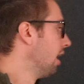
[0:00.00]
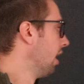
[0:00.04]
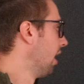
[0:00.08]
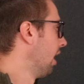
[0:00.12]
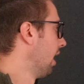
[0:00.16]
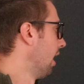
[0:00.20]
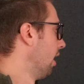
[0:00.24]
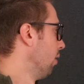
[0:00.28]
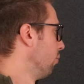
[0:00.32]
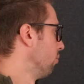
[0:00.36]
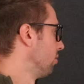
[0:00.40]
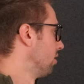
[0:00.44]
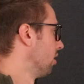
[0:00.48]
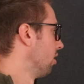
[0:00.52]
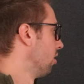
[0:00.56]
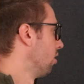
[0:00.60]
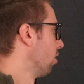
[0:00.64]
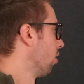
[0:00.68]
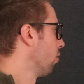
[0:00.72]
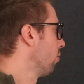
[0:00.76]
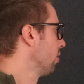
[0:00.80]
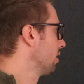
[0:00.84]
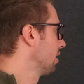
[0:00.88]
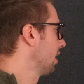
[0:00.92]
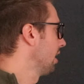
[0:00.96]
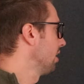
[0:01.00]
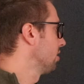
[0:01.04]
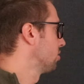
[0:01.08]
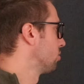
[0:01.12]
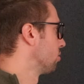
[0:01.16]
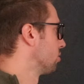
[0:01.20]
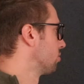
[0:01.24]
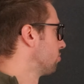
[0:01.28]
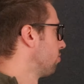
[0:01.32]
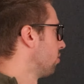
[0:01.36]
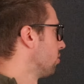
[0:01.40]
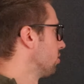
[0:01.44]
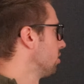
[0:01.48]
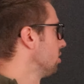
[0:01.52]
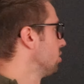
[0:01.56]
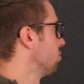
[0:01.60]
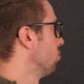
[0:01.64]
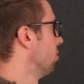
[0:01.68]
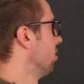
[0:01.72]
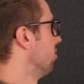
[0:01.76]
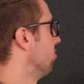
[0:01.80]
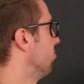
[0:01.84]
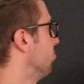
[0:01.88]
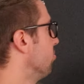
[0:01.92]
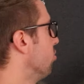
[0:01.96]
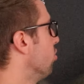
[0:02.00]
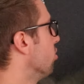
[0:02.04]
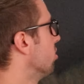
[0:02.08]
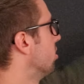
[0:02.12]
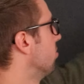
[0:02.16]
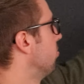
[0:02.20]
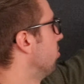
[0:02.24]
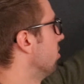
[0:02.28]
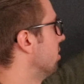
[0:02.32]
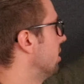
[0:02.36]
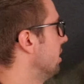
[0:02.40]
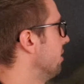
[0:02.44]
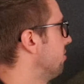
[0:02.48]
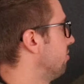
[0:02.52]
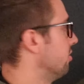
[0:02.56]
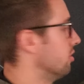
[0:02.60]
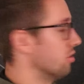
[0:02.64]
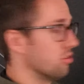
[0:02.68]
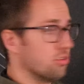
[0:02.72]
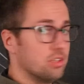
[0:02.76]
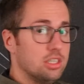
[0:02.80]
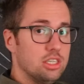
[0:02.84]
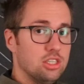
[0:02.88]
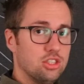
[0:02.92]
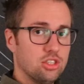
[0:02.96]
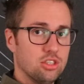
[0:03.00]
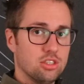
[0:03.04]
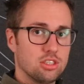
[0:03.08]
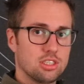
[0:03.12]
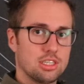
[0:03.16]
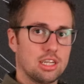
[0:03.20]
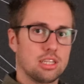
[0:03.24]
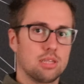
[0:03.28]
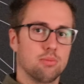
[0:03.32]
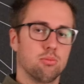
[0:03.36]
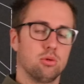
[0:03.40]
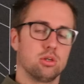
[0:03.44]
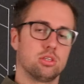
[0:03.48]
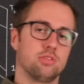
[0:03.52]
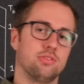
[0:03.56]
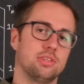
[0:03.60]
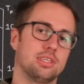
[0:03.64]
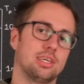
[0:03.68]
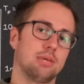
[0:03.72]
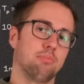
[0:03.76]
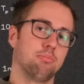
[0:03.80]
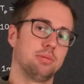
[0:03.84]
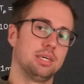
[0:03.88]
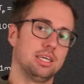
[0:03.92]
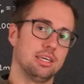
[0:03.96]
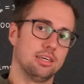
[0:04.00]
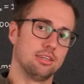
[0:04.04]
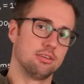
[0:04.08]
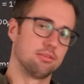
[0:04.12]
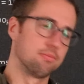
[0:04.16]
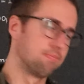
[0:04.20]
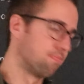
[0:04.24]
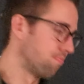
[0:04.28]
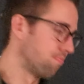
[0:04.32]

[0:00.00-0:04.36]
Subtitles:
And with a lower gate source voltage, we have multiple different regions that the MOSFET can be in.